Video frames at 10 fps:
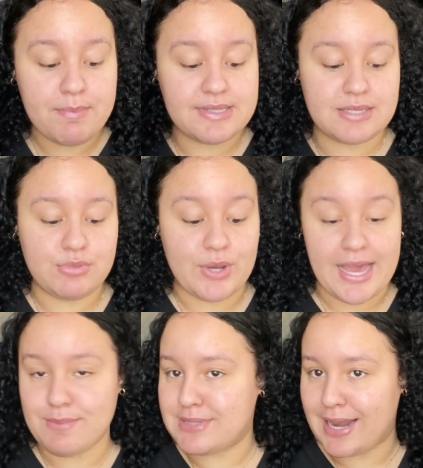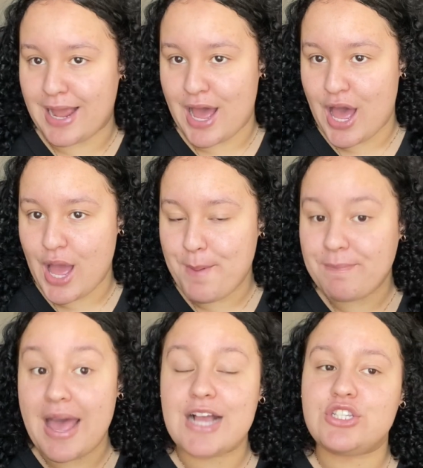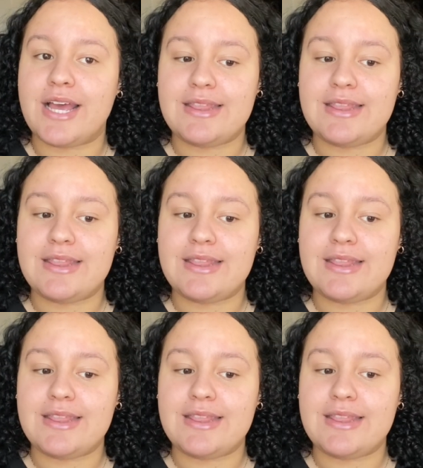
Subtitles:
But some new items that I got, actually,